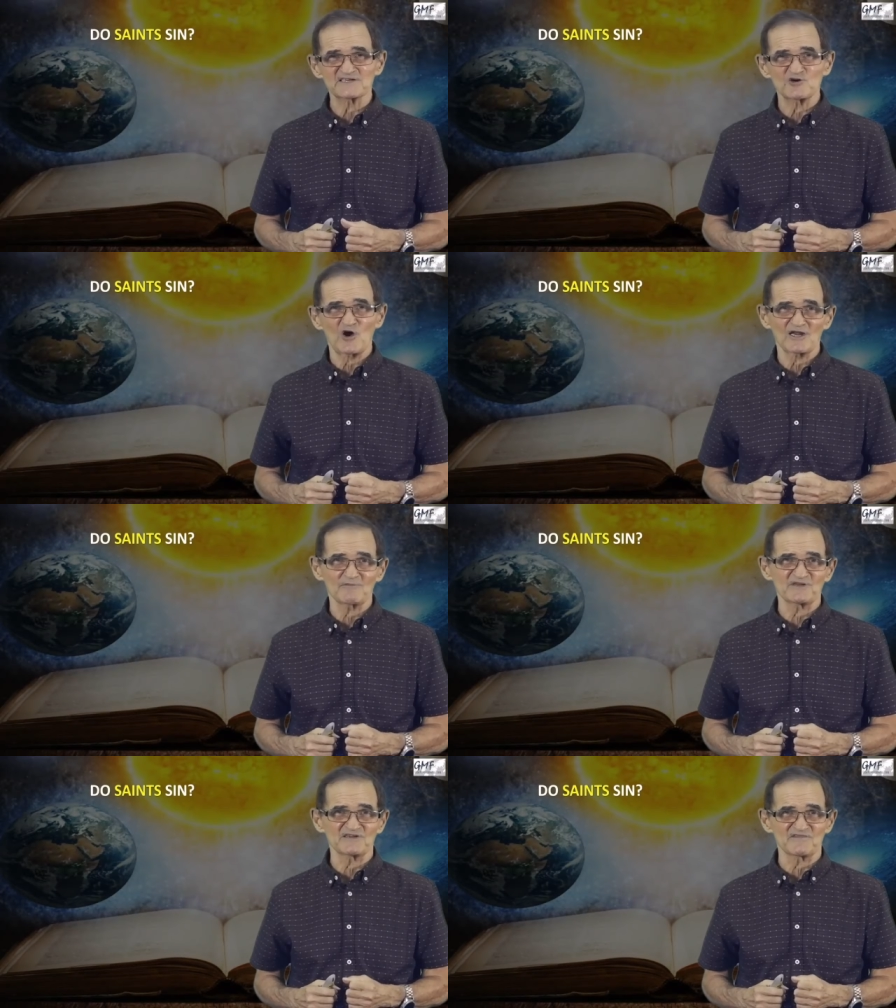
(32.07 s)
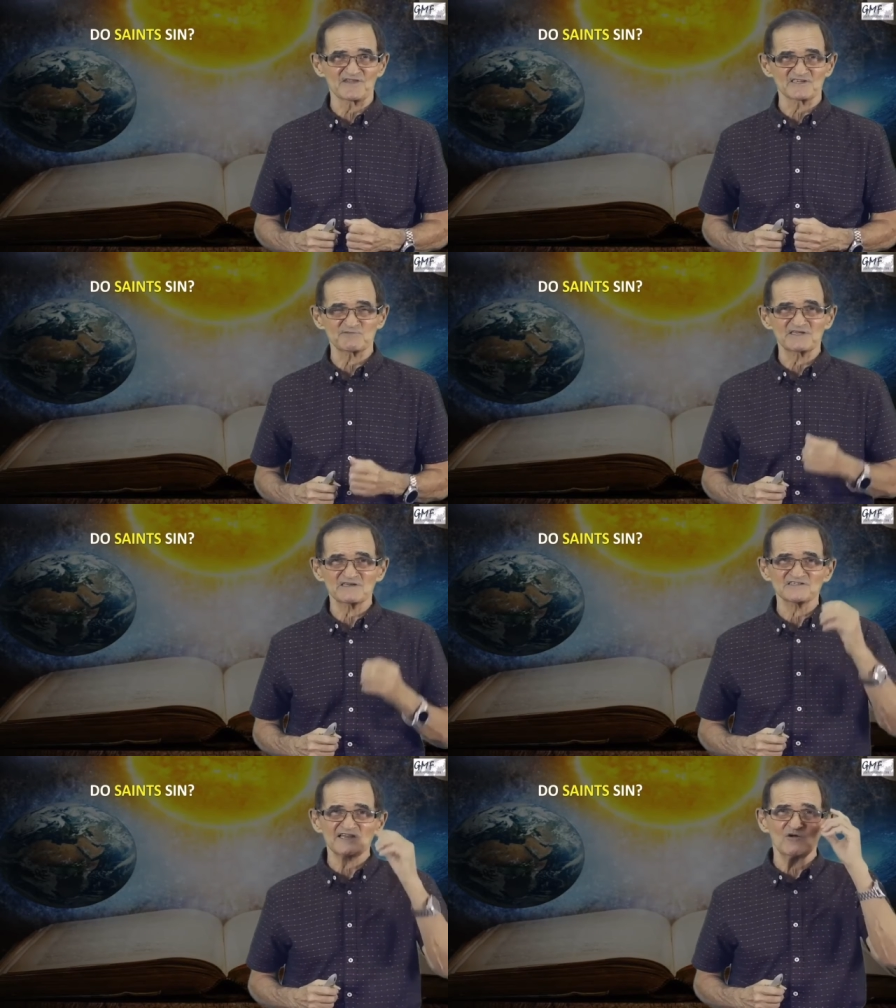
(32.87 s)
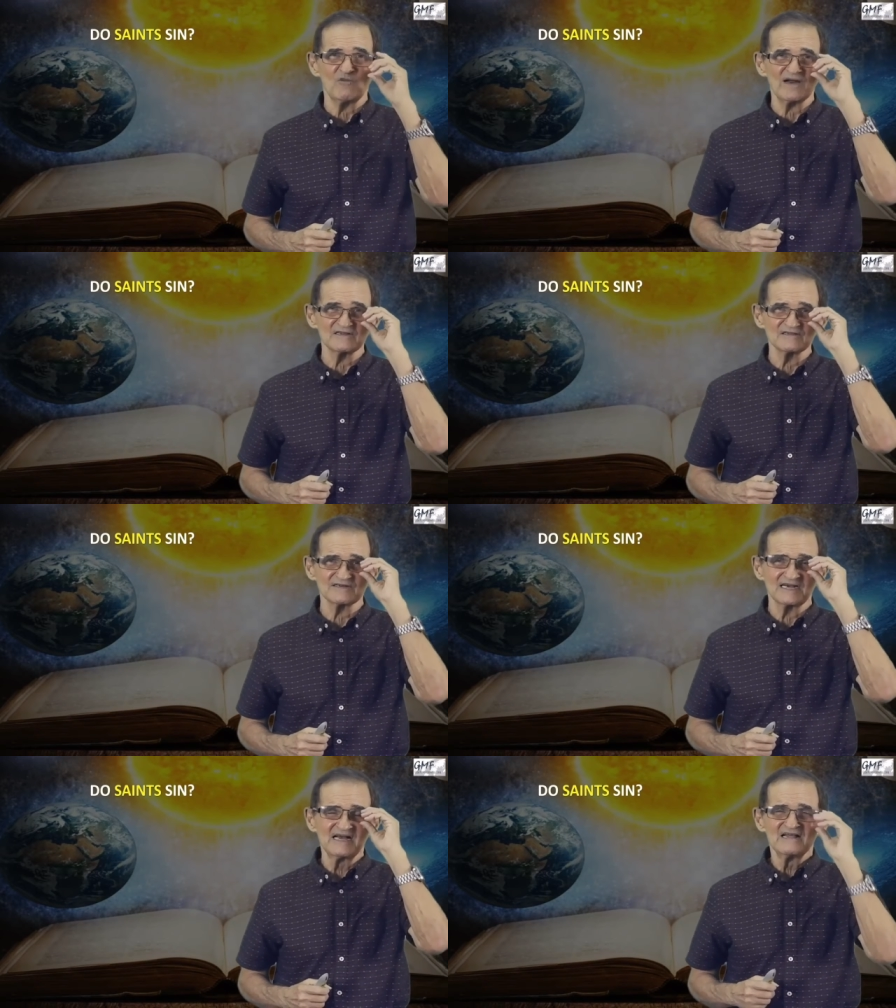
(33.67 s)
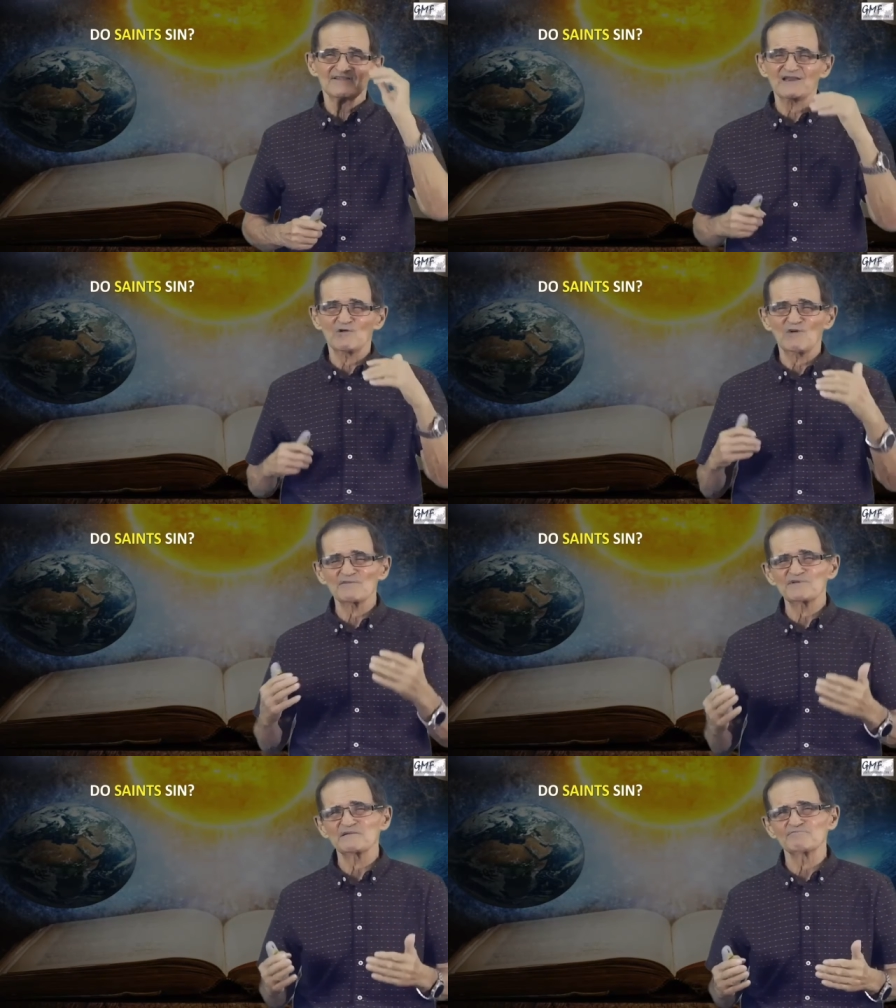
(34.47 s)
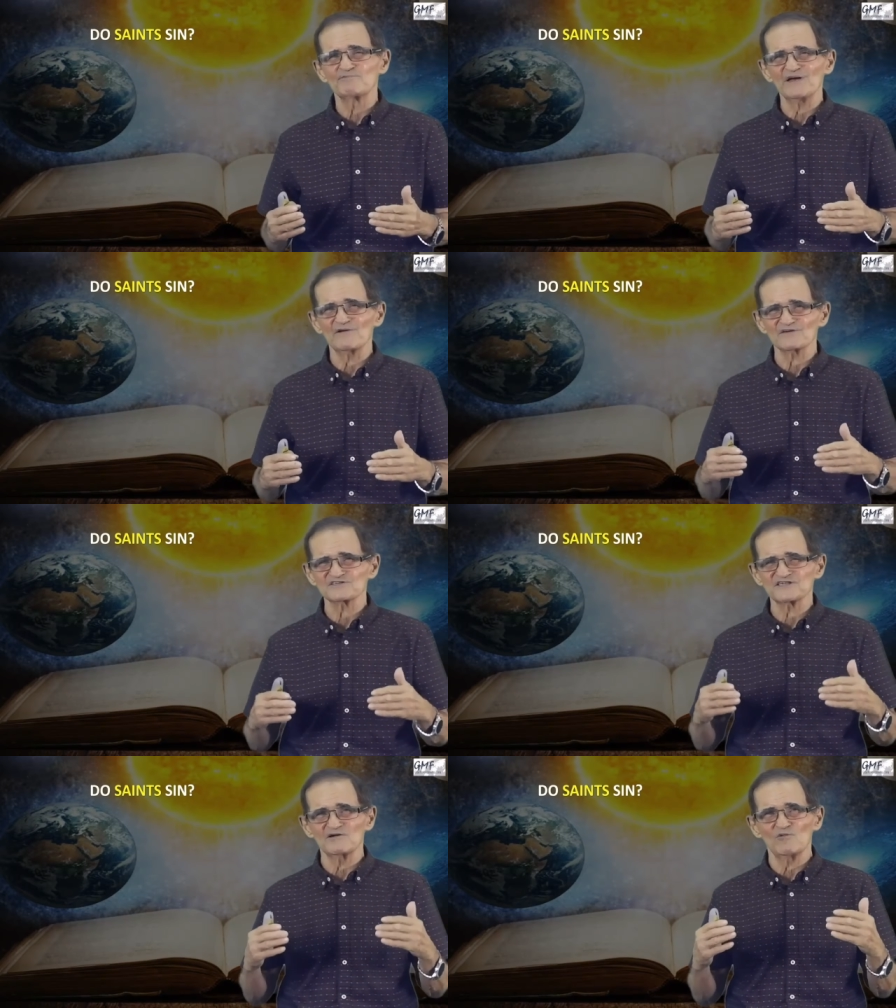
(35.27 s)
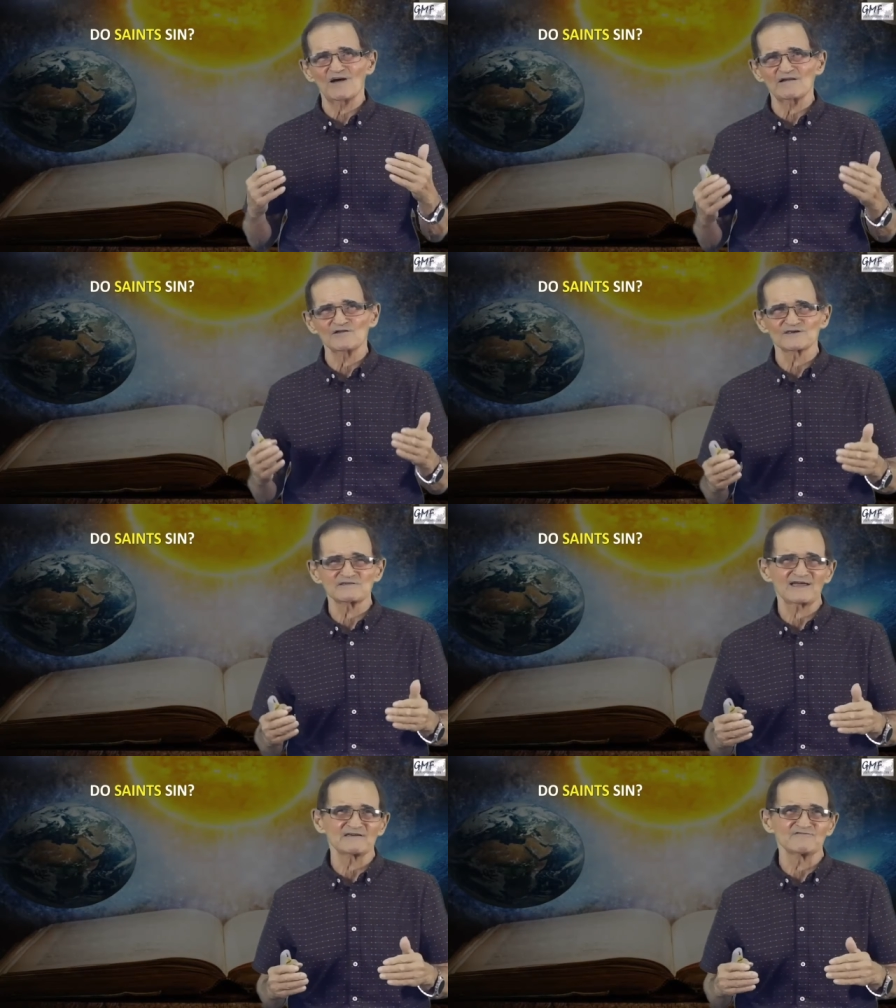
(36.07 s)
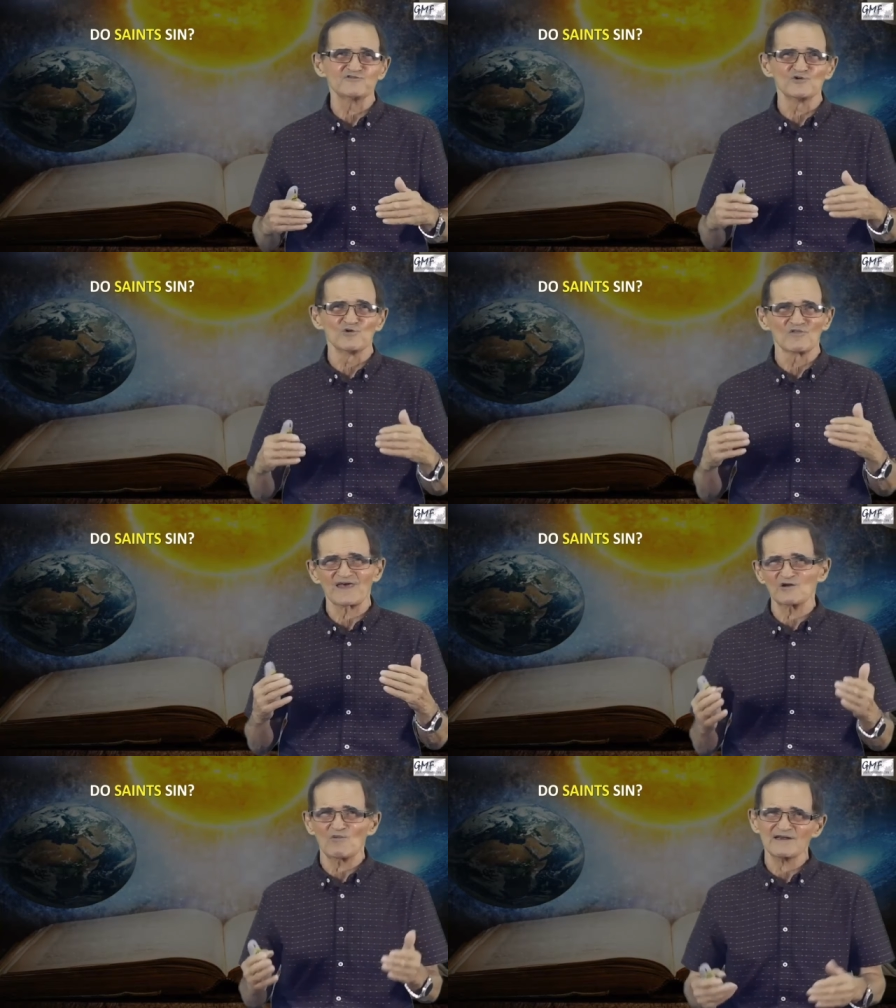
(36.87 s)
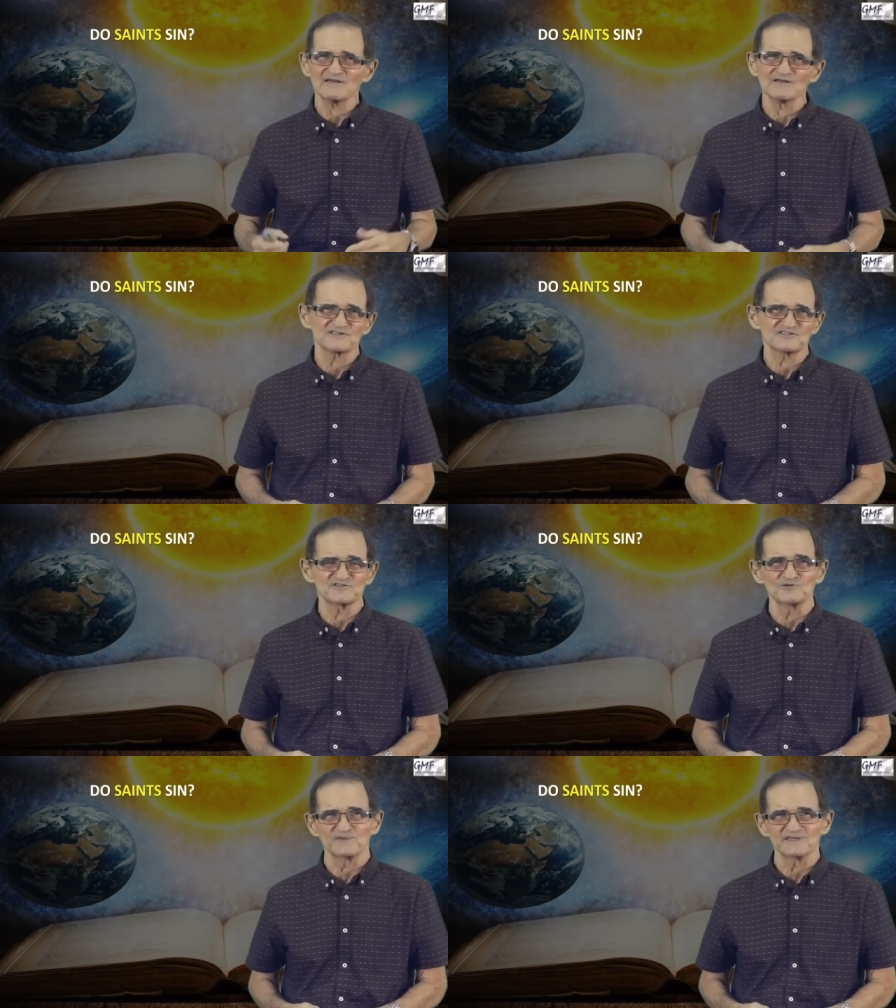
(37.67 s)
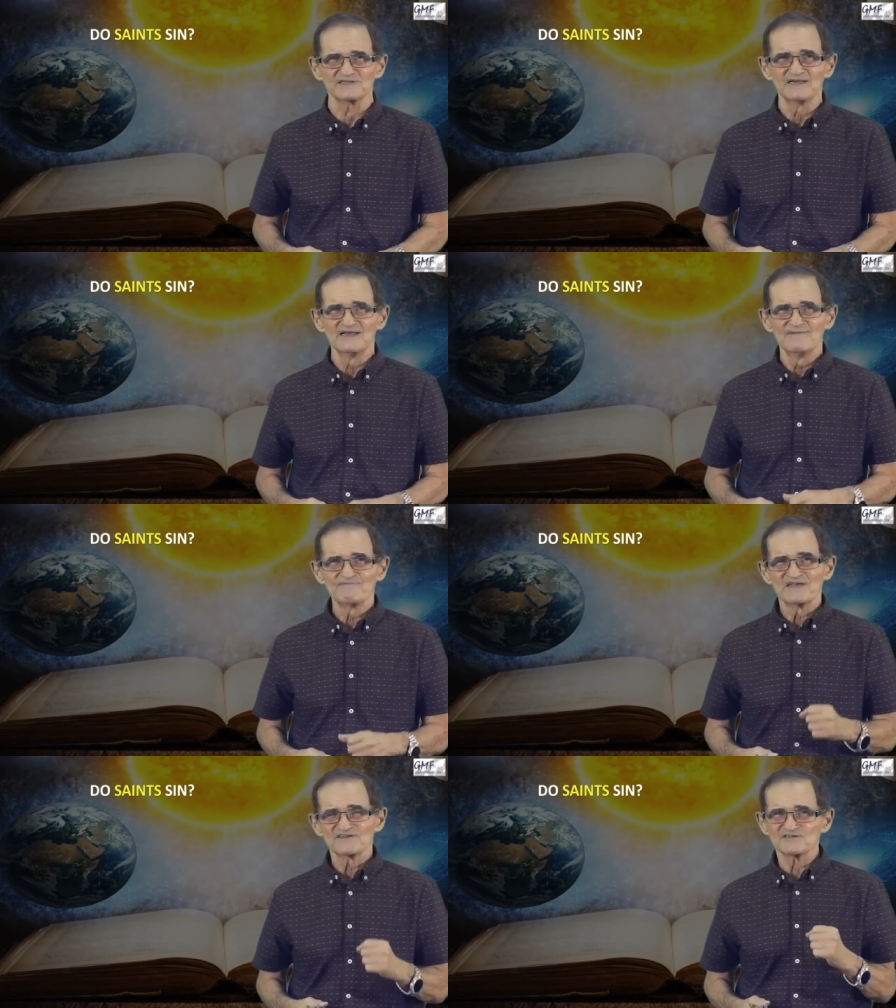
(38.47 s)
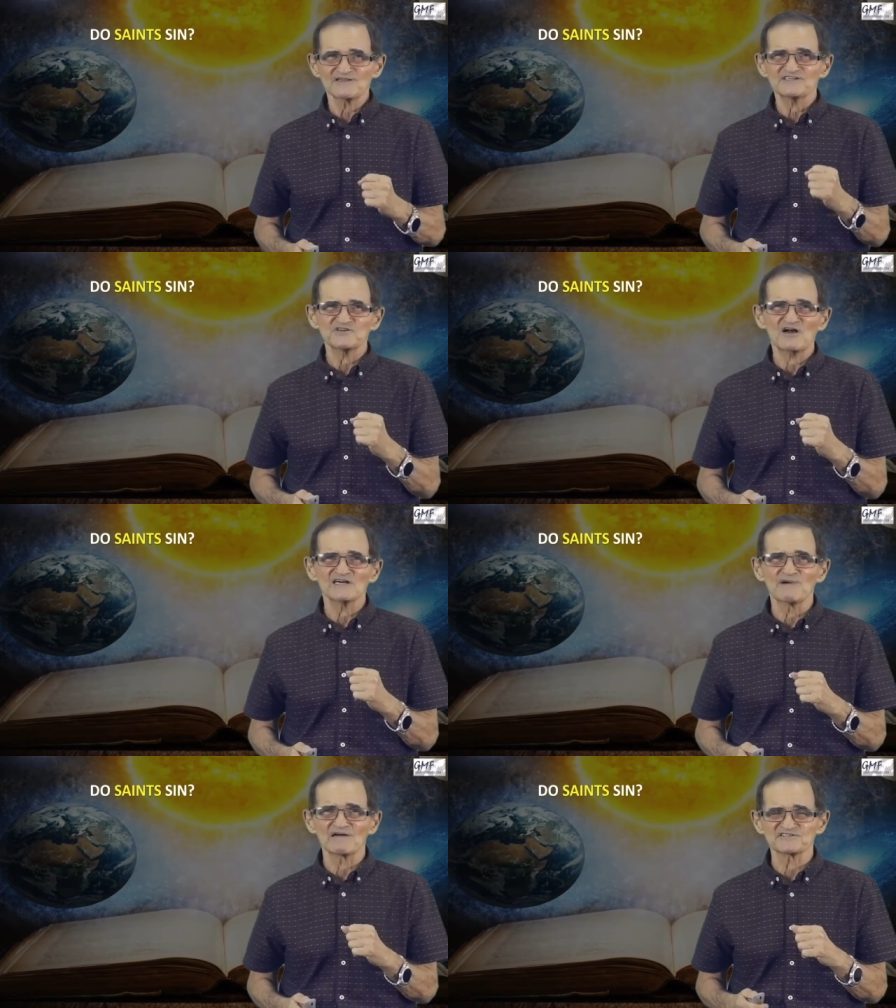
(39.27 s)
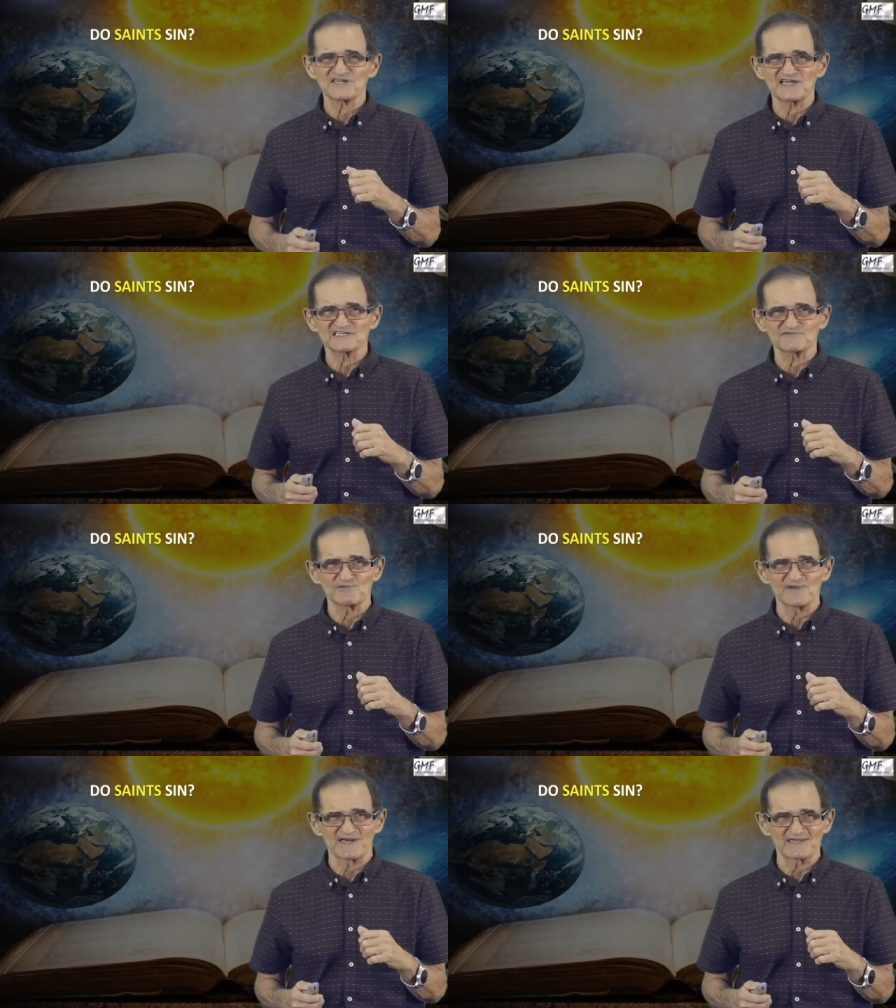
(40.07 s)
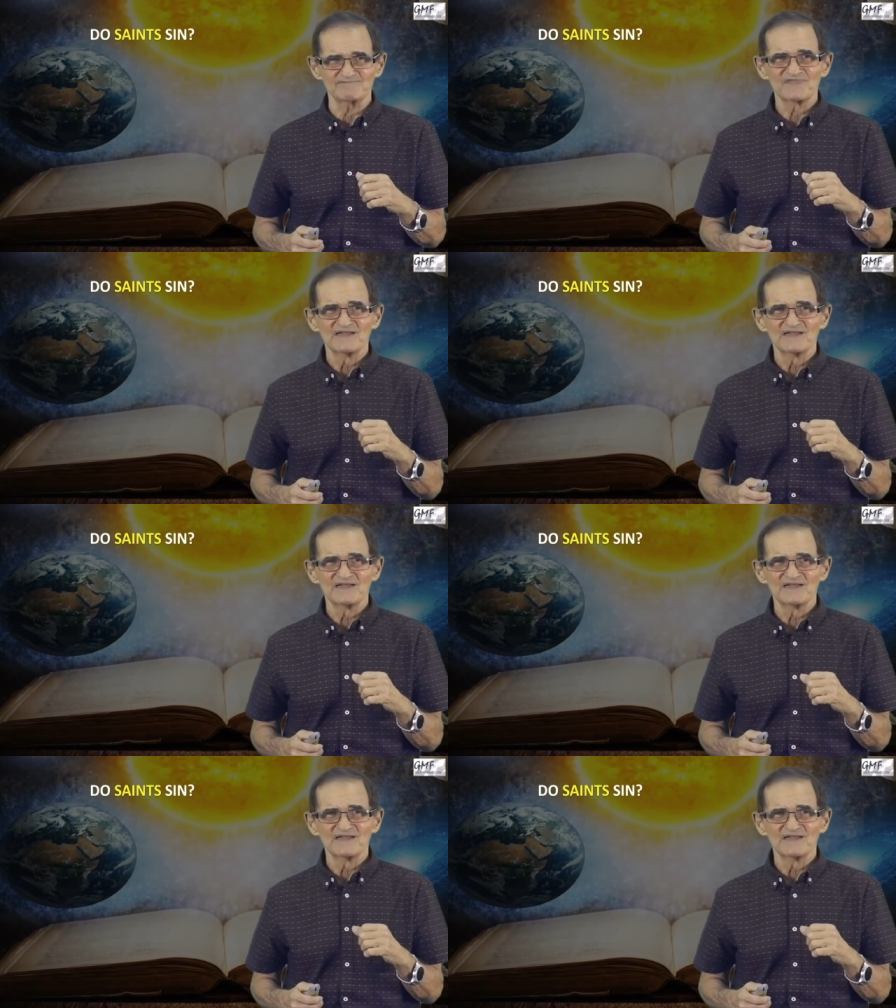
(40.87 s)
get caught up into this because they don't want to look, they don't want to be embarrassed, they don't want to look like a fool, they don't want to look stupid. So let's talk about saints for a minute.